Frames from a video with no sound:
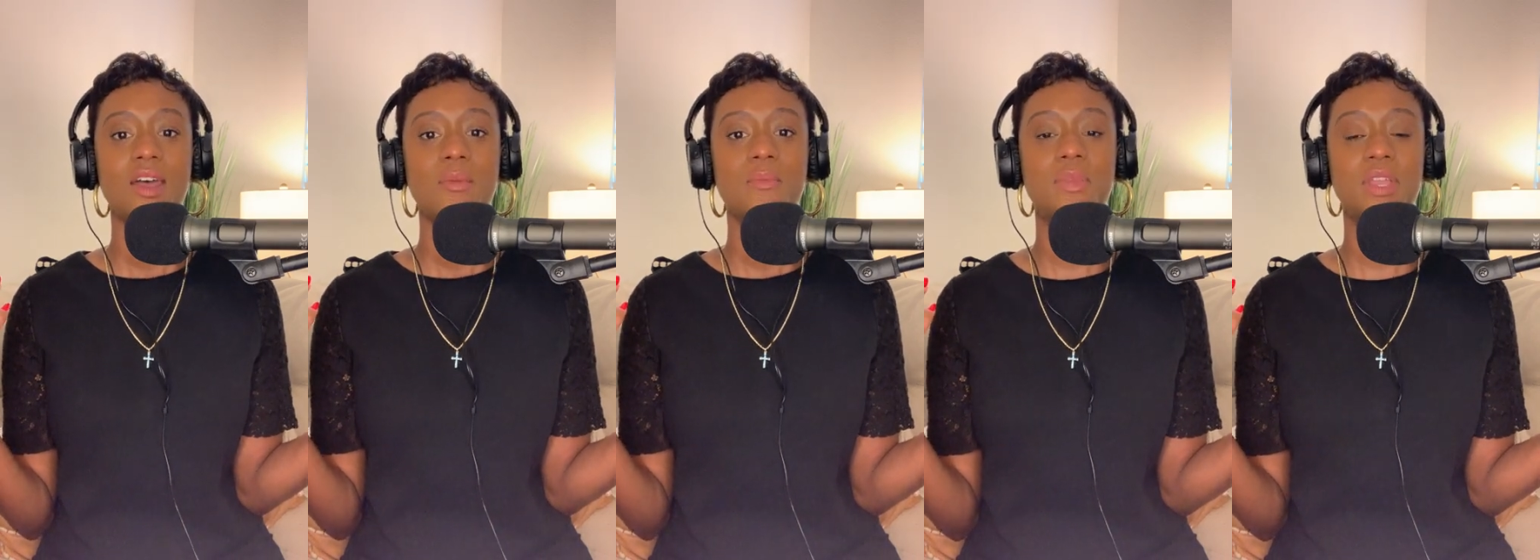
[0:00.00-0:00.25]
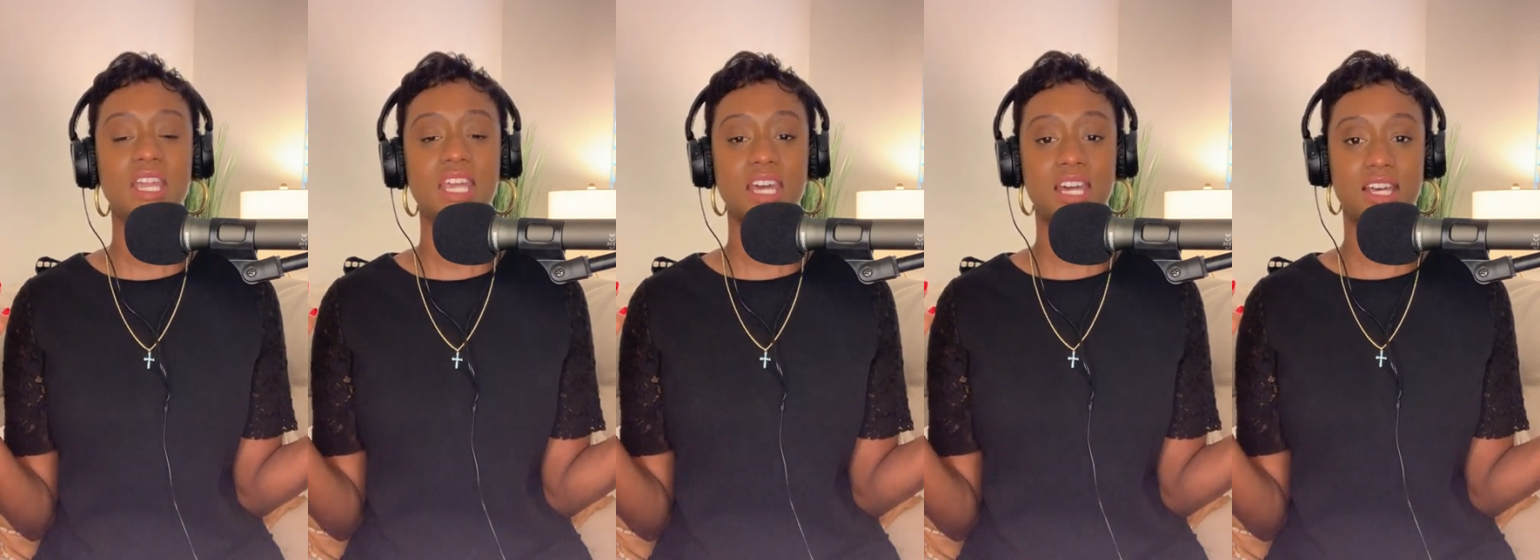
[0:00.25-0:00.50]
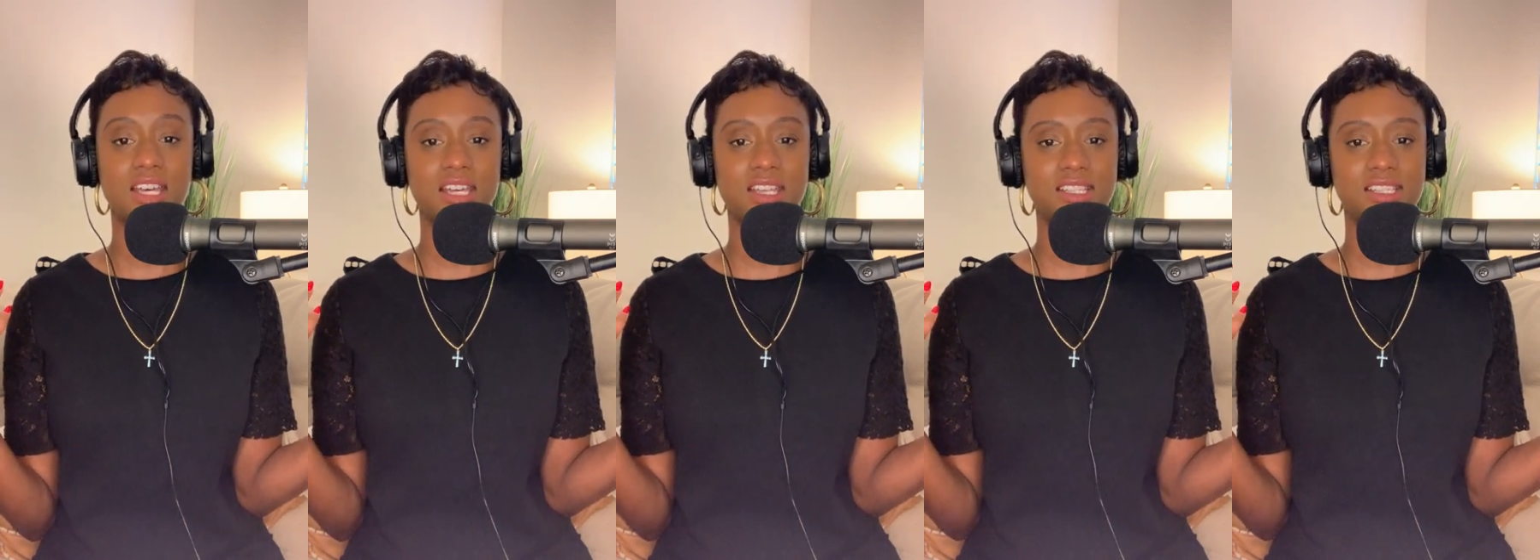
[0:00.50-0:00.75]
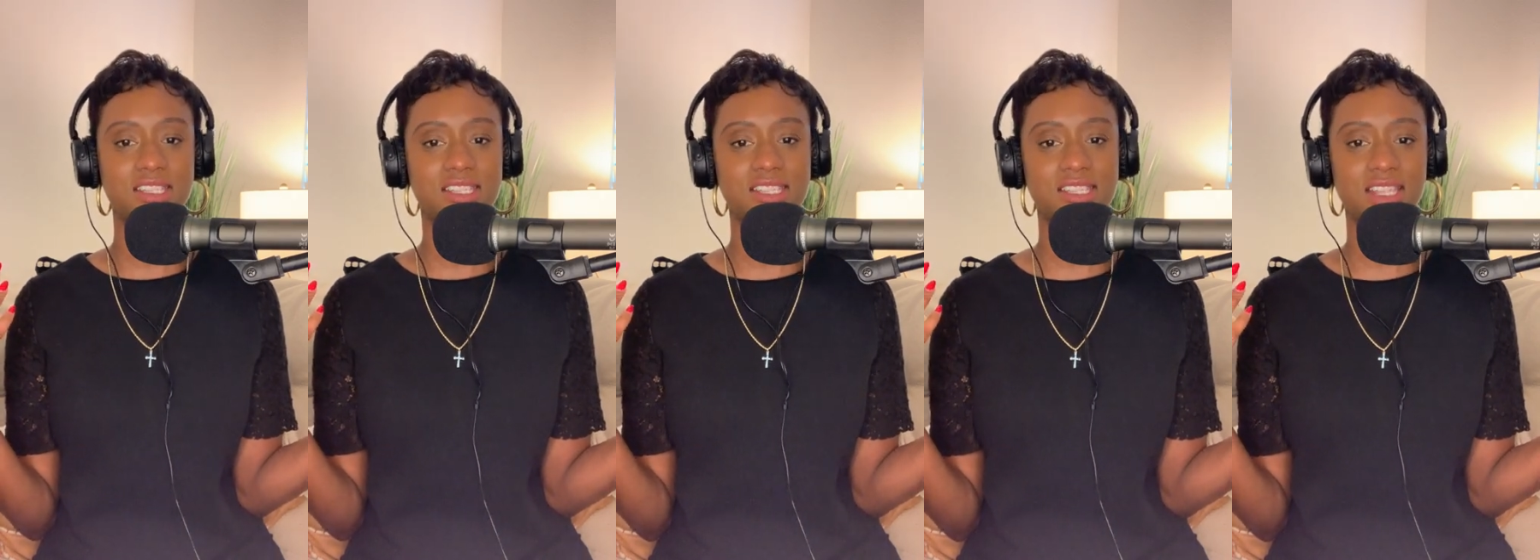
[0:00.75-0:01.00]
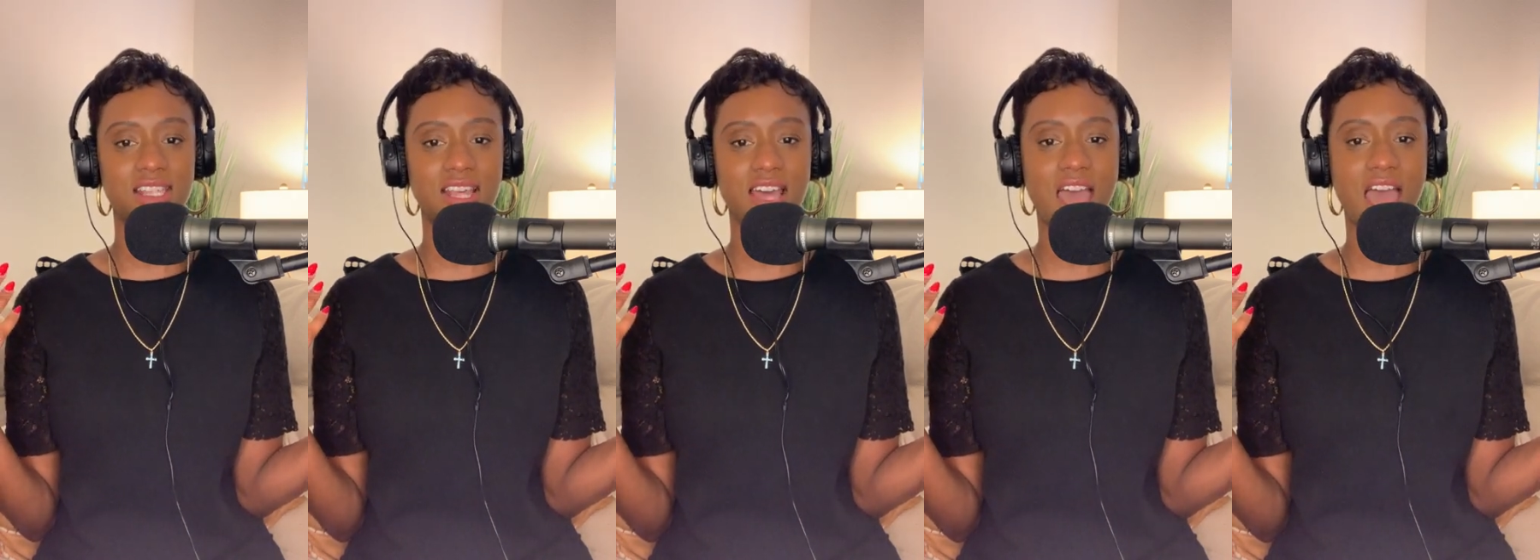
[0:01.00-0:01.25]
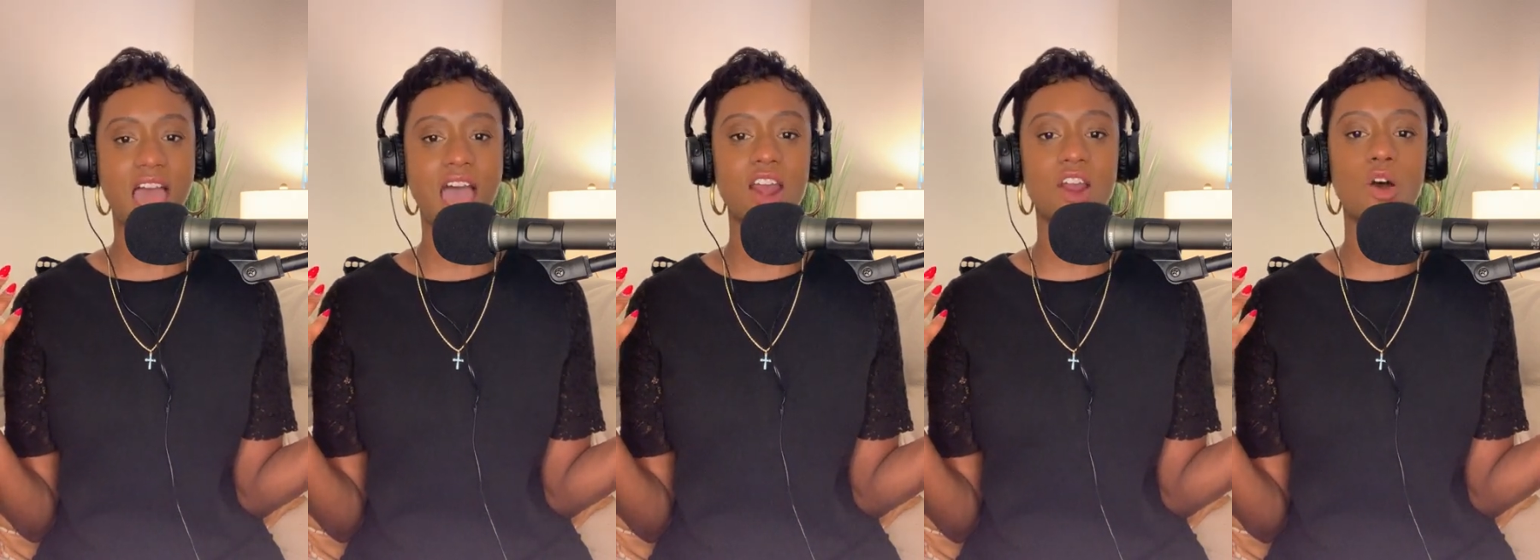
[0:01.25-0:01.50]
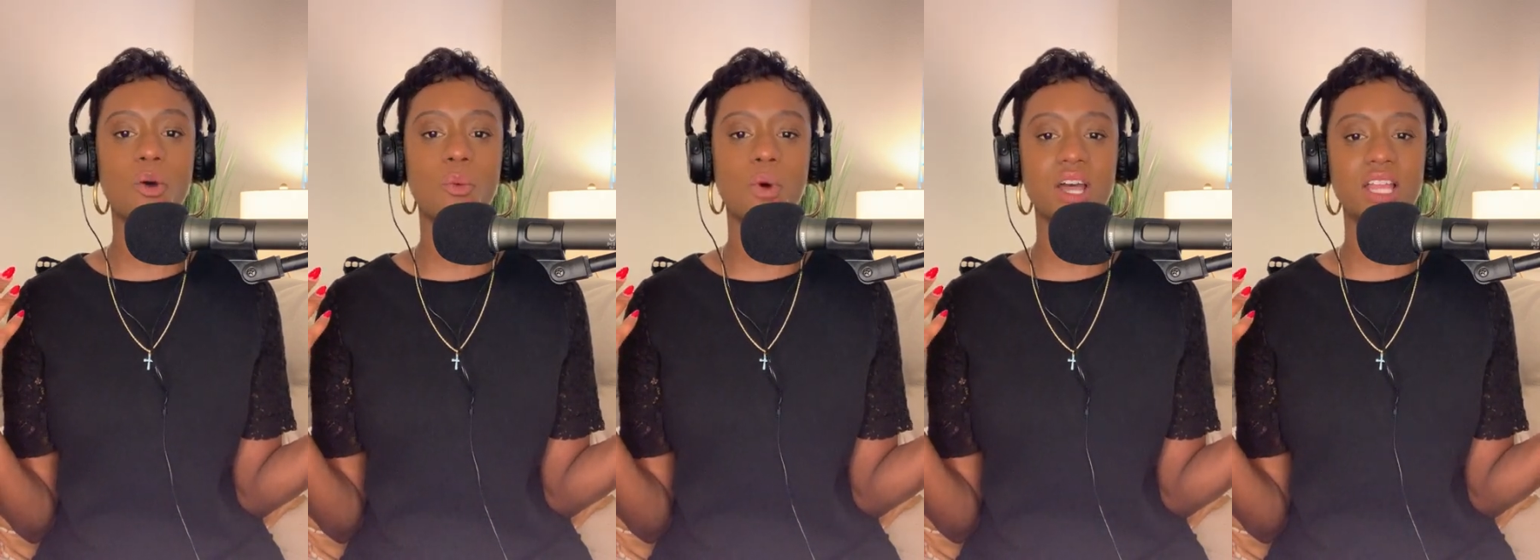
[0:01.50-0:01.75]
because I don't